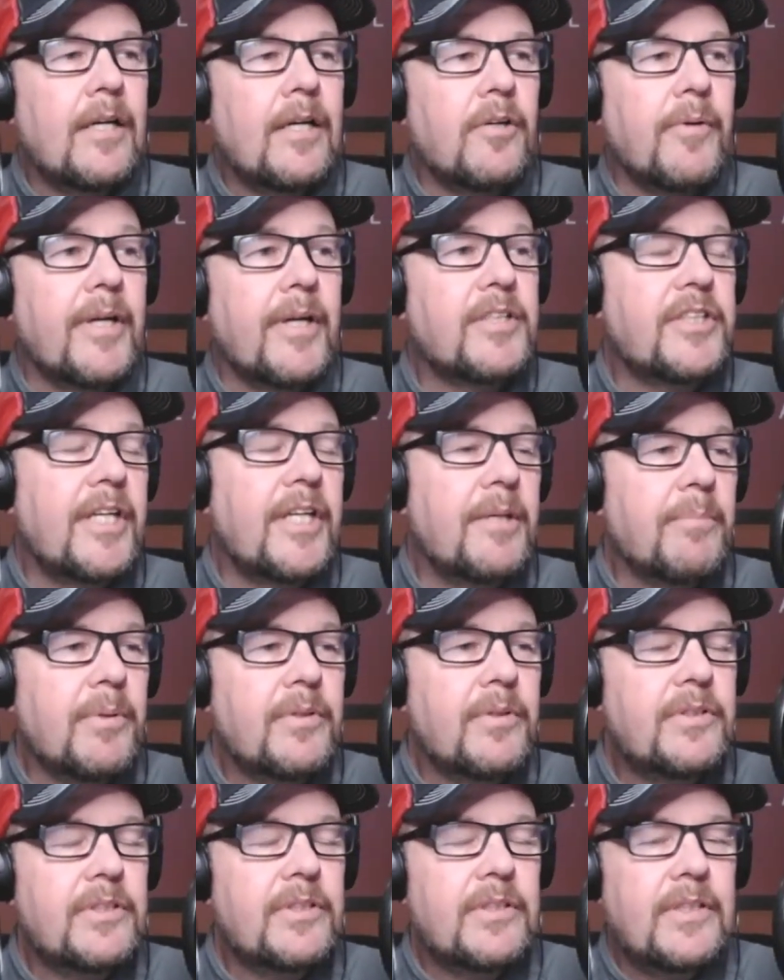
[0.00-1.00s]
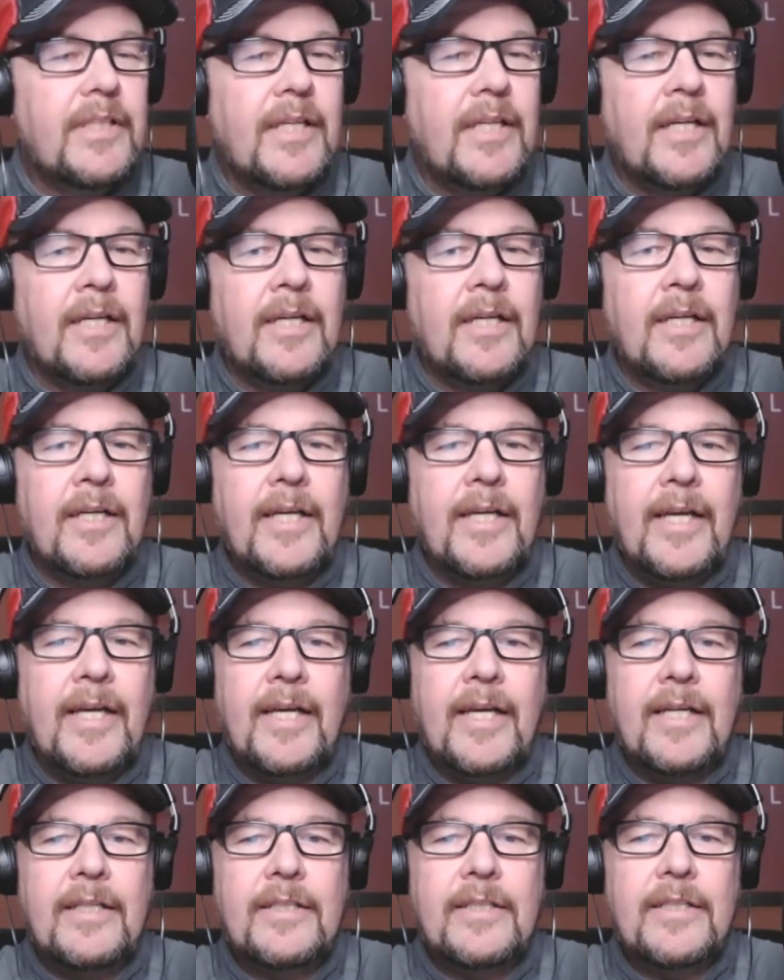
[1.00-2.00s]
Greg Chambers
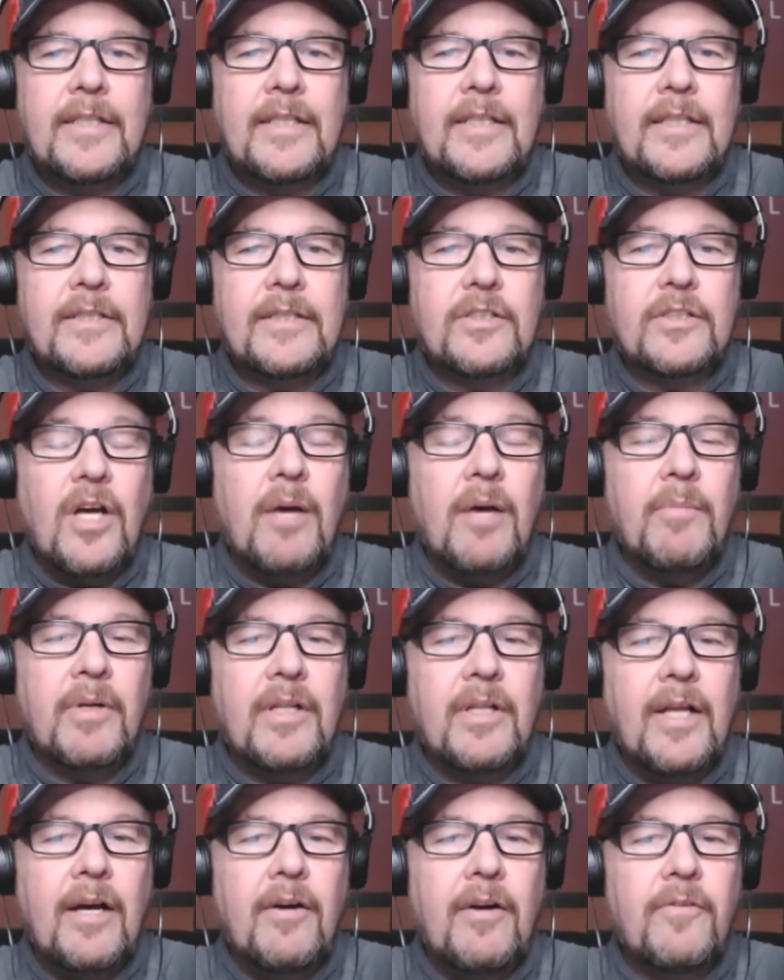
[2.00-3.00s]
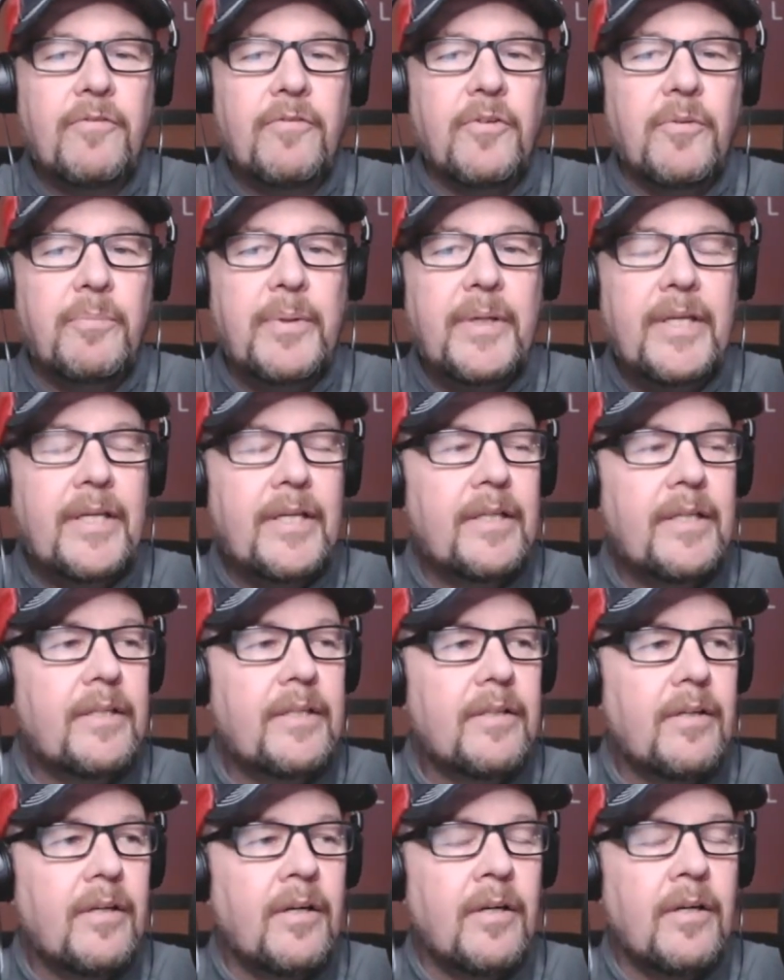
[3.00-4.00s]
and Scott Mccloud for
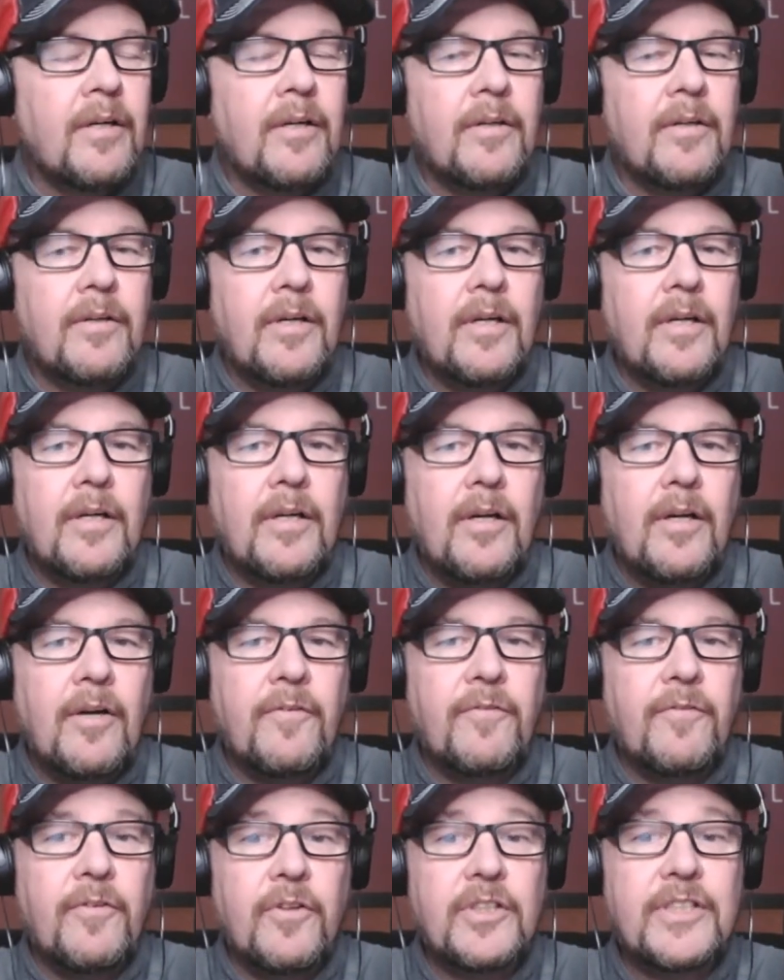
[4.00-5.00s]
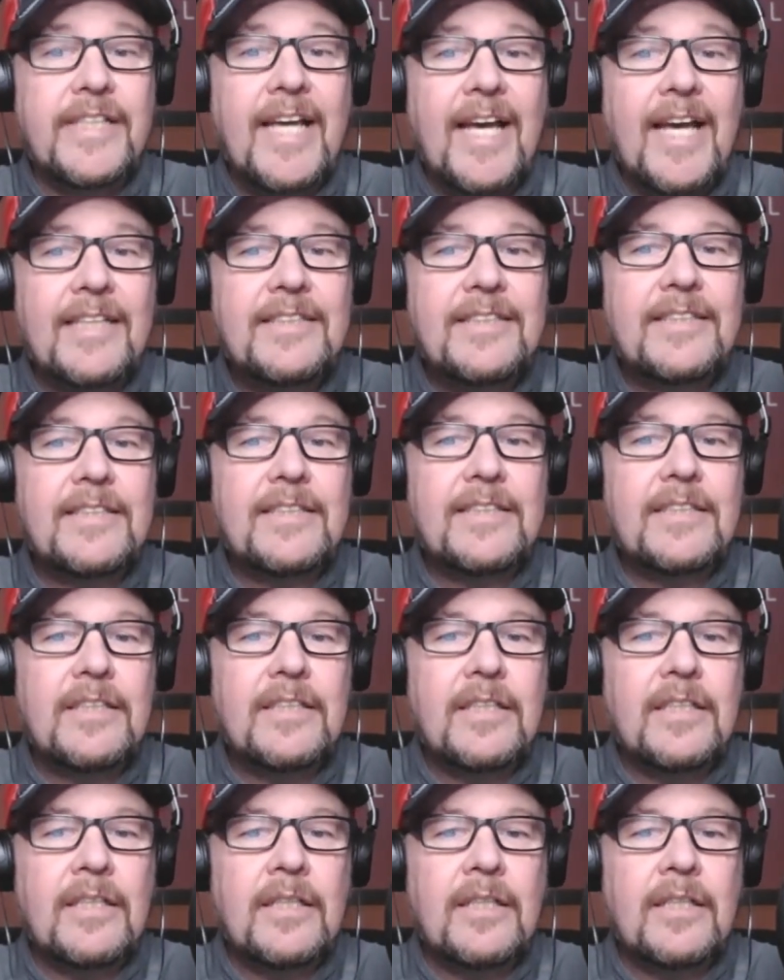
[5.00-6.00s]
being our first guests
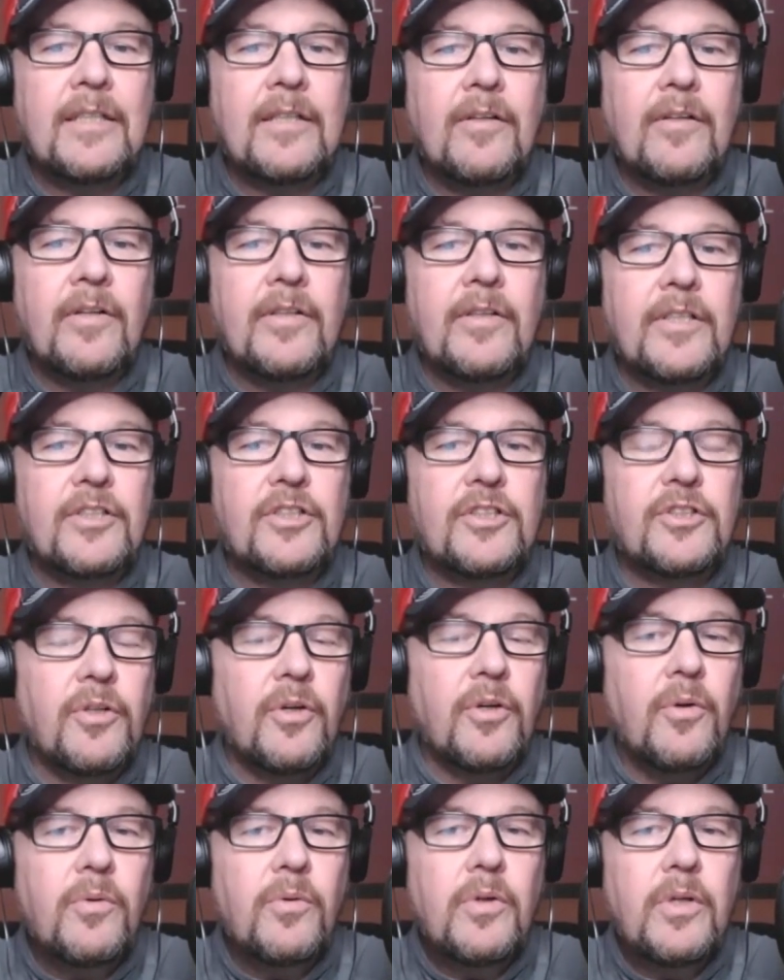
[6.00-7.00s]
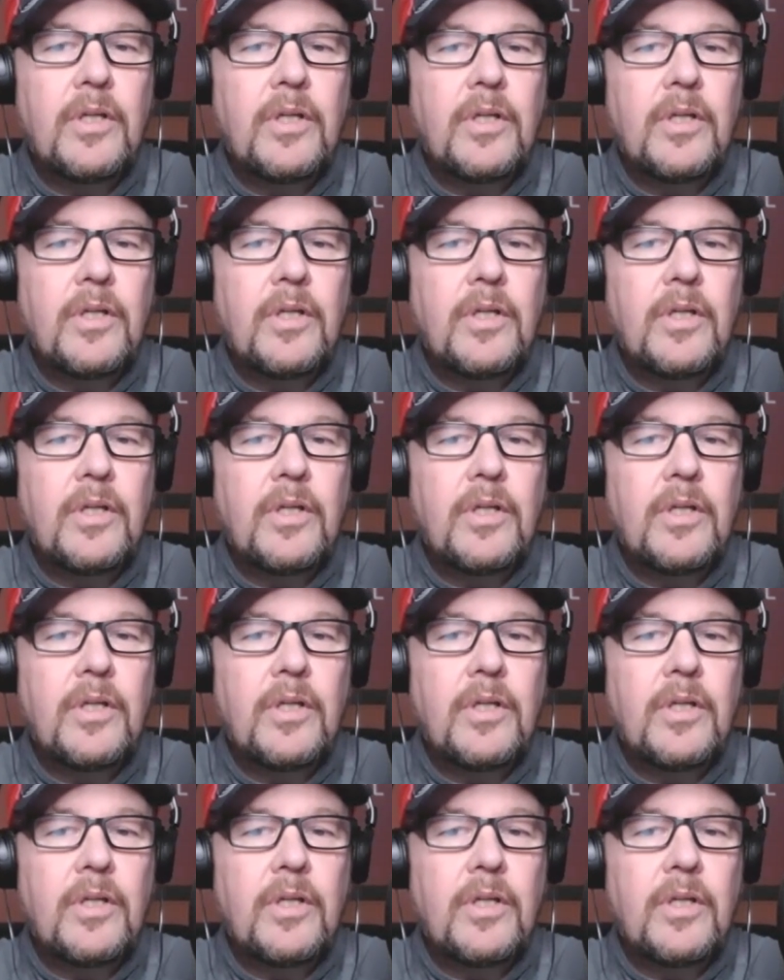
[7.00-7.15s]
on this show.